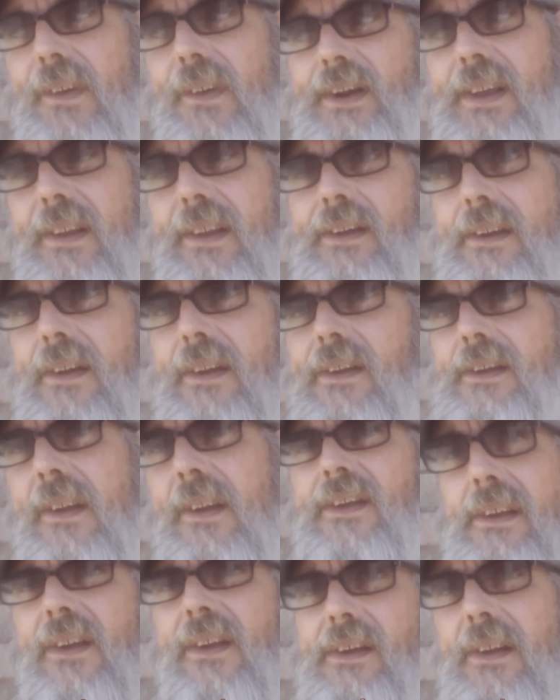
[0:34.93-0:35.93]
wouldn't it?
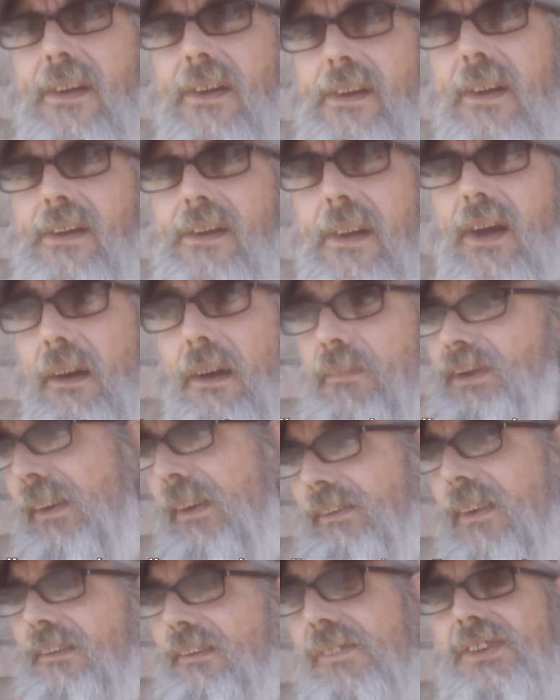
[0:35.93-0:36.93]
I mean,
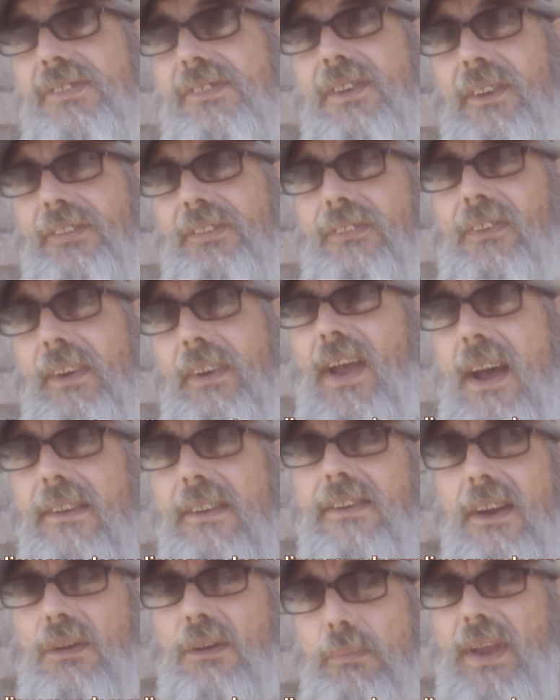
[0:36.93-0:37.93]
I'm just going to throw it
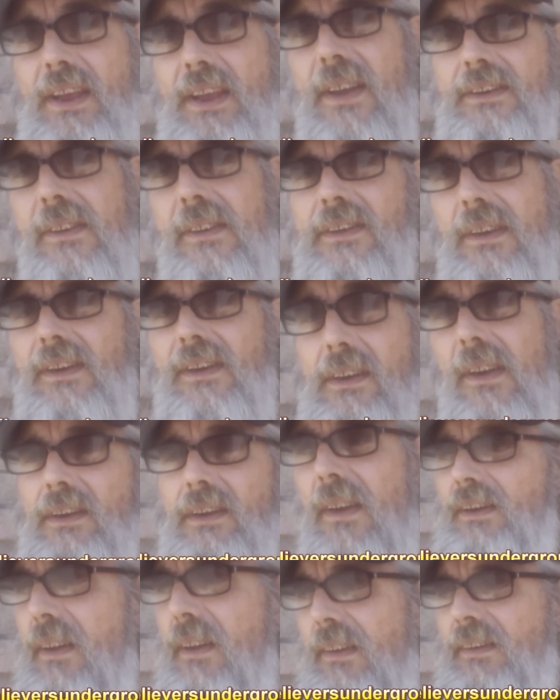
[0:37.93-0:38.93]
out there, man.
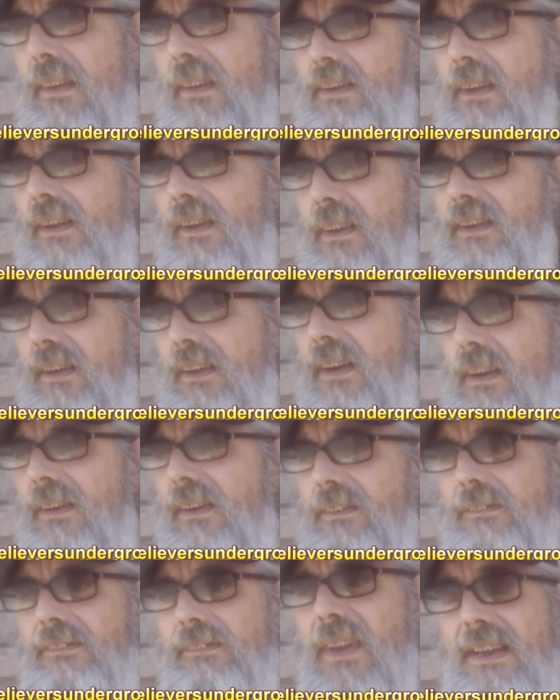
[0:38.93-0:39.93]
You
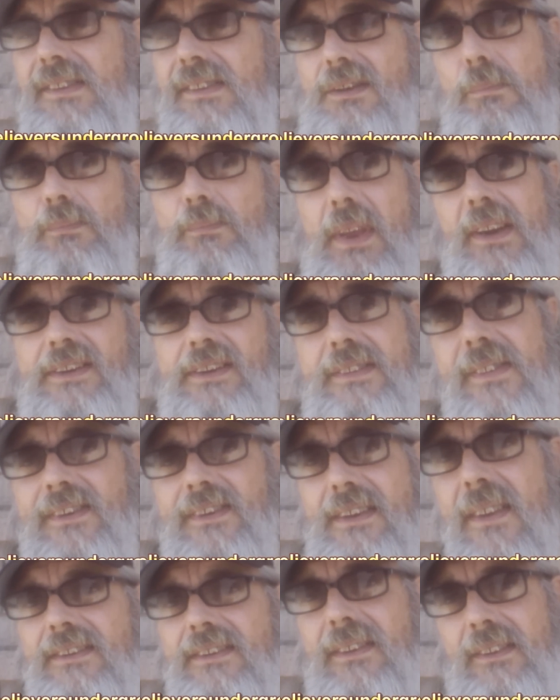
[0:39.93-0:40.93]
know, that's a mini
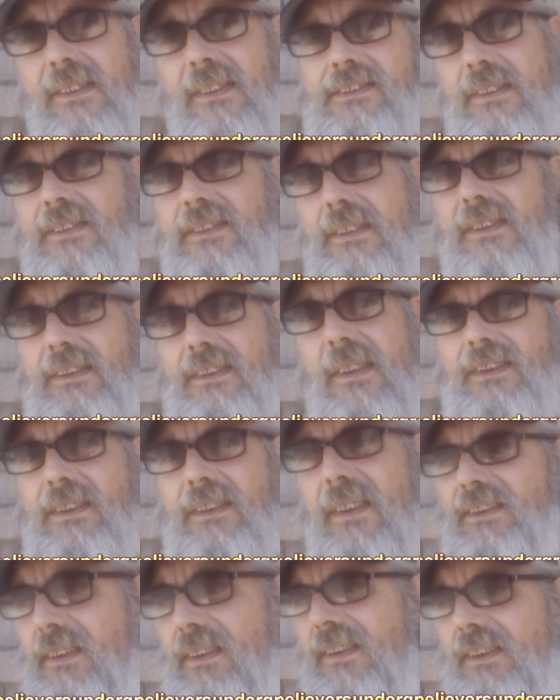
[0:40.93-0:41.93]
sun.
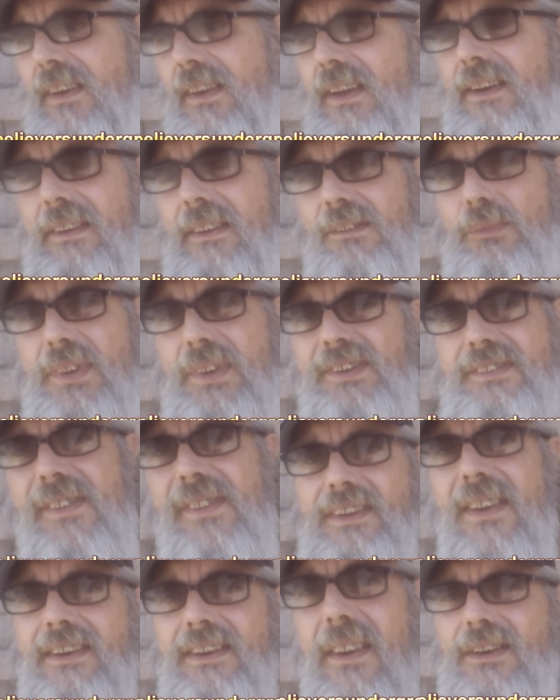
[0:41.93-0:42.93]
You got a little mini
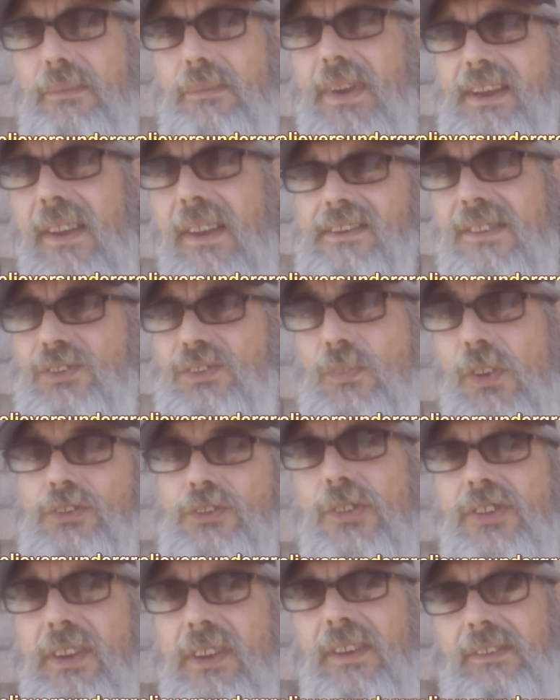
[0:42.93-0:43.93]
sun there, man. It's
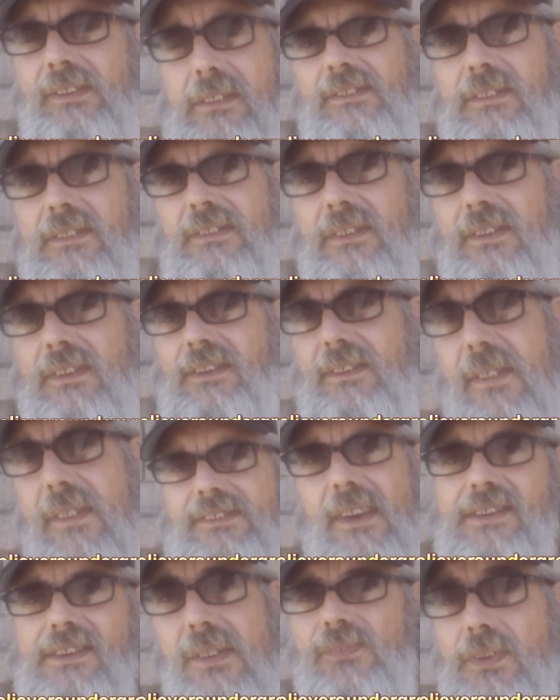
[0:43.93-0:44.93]
fusion. The
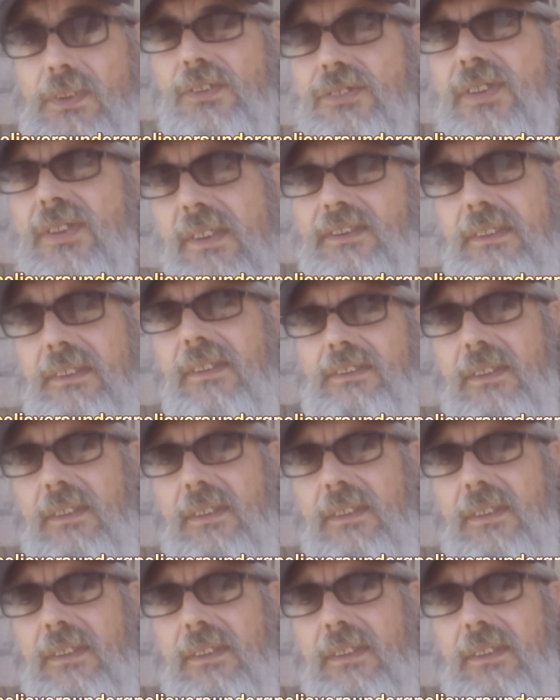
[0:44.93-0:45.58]
sun's fusion.